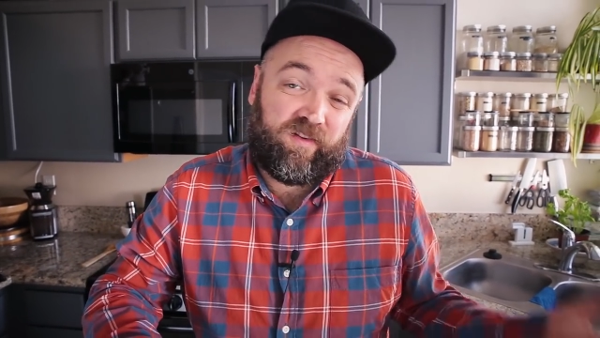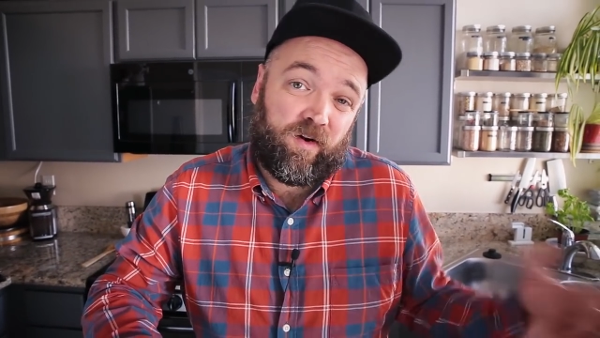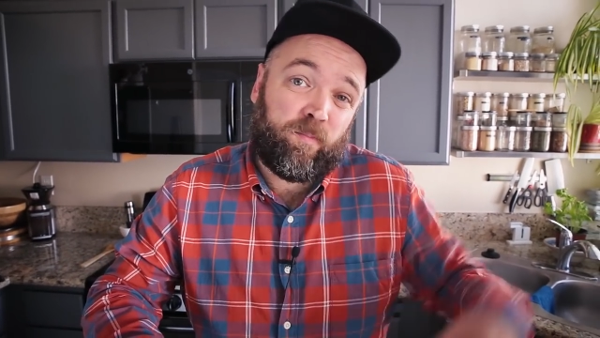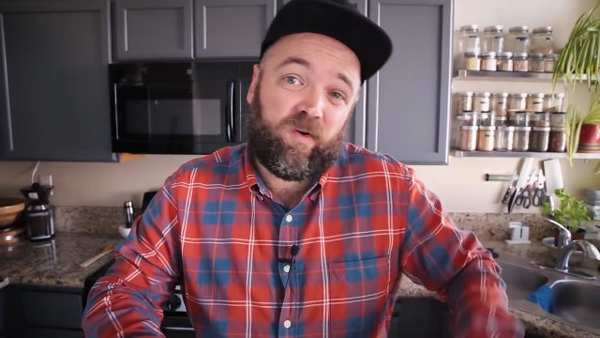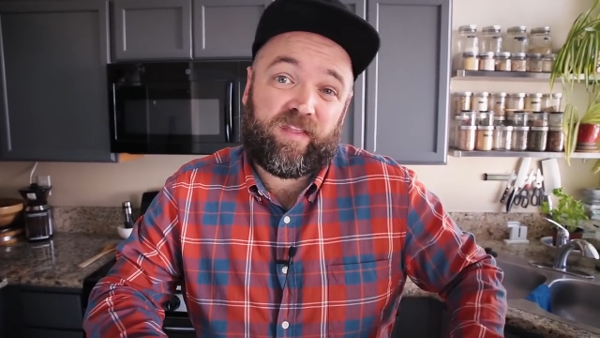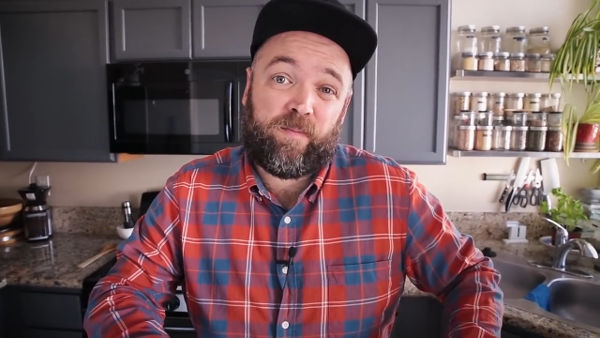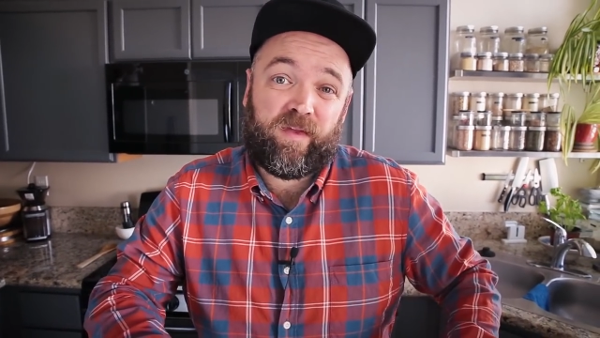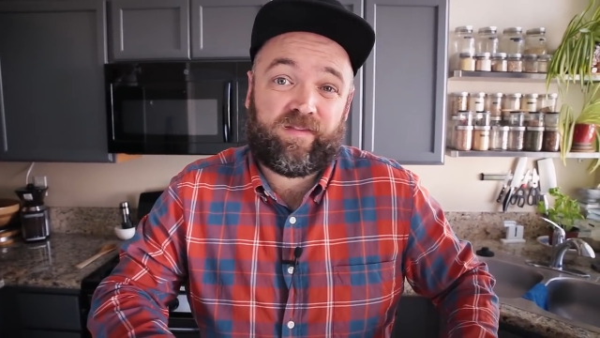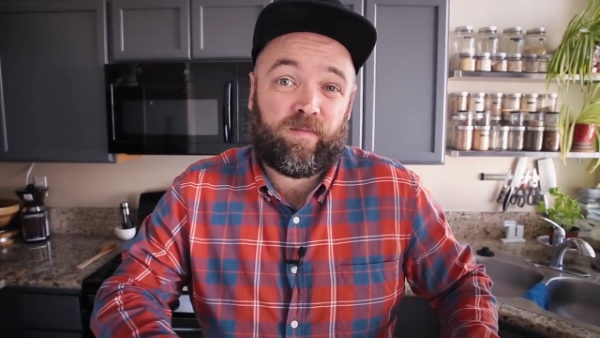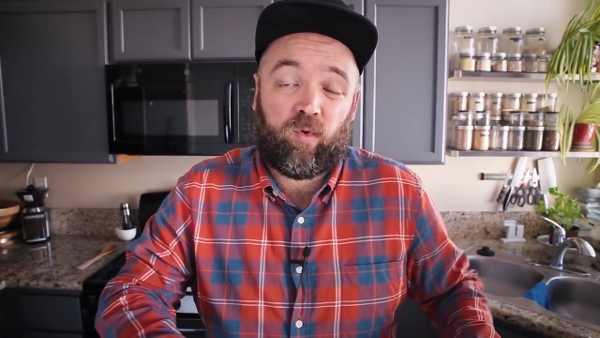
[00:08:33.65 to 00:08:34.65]
you know, put them
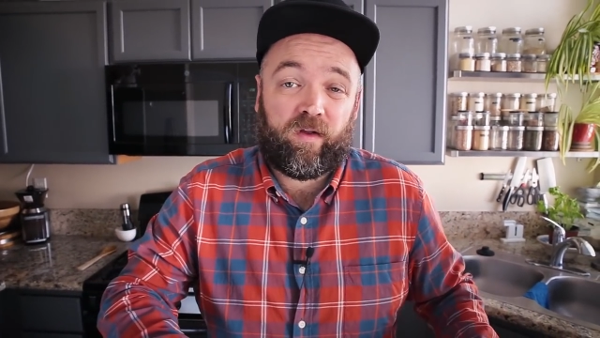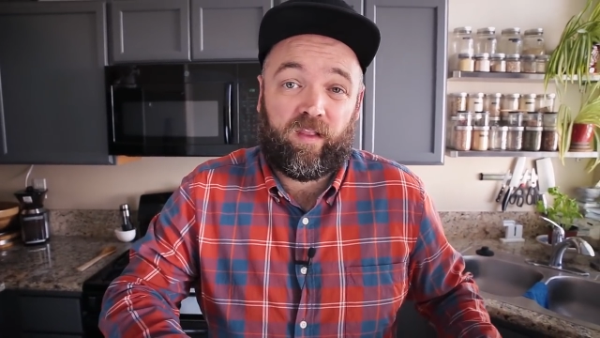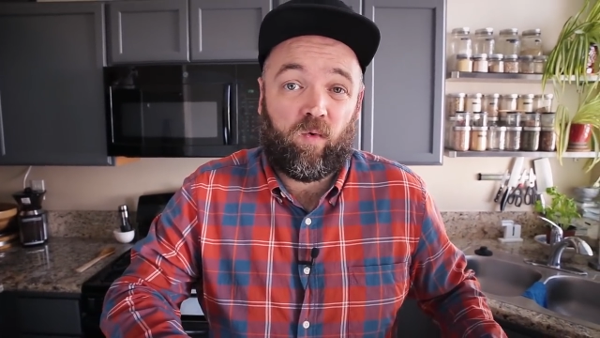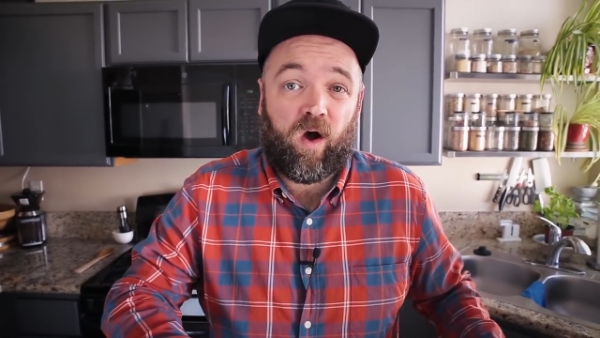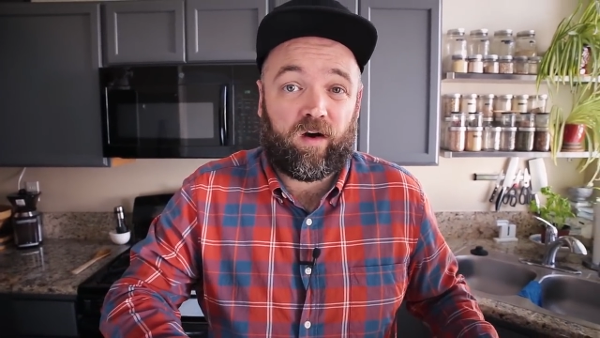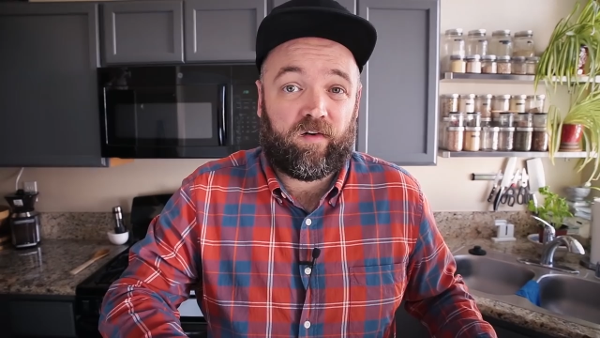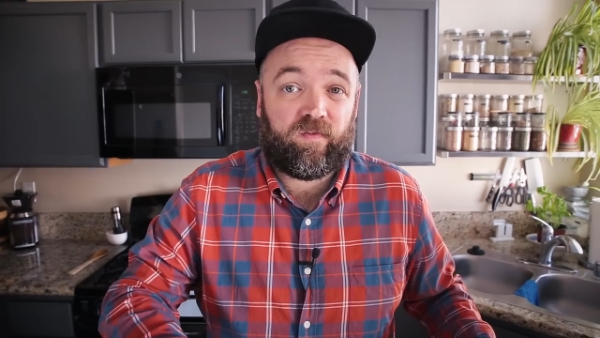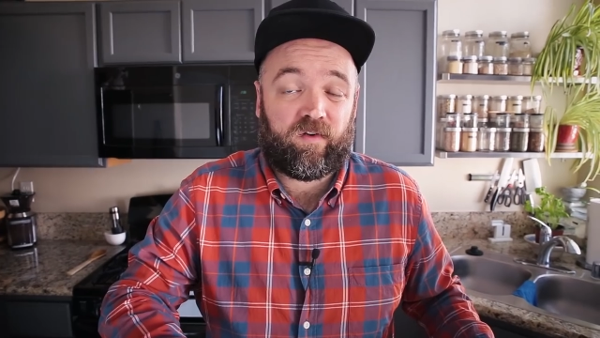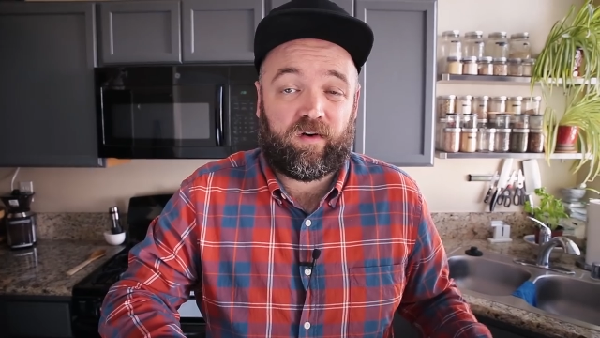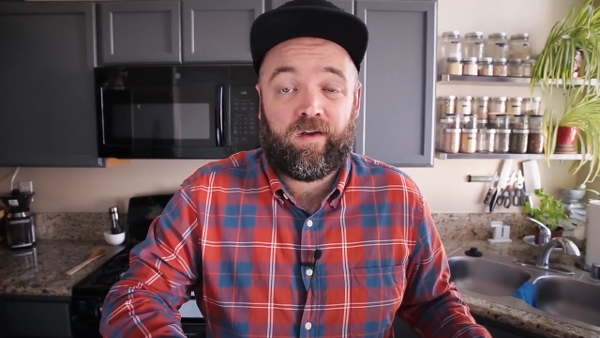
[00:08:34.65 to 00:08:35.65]
in some boiling water
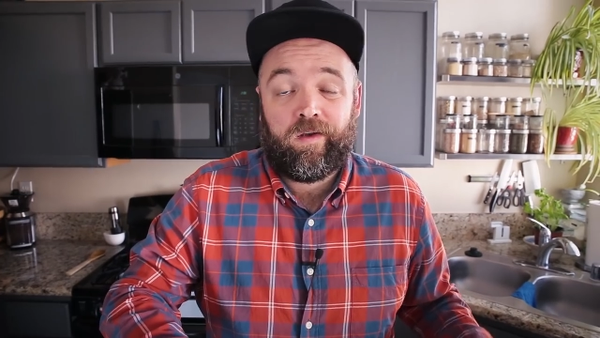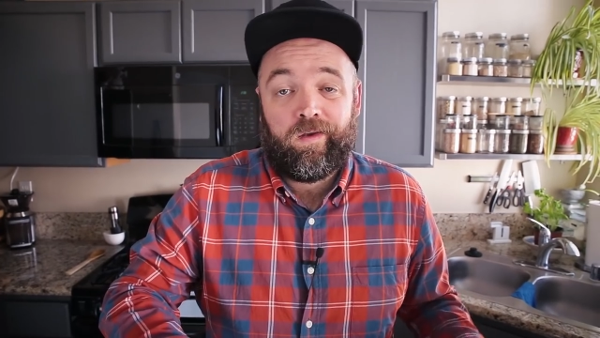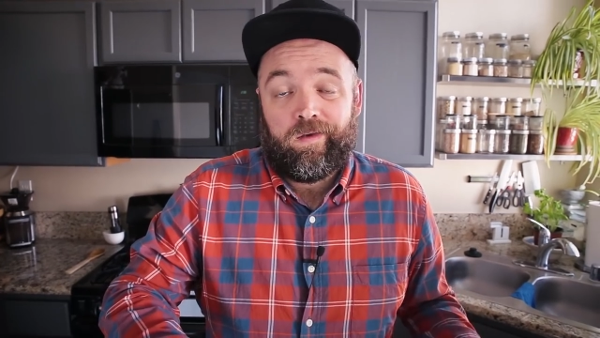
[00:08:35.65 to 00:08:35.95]
for,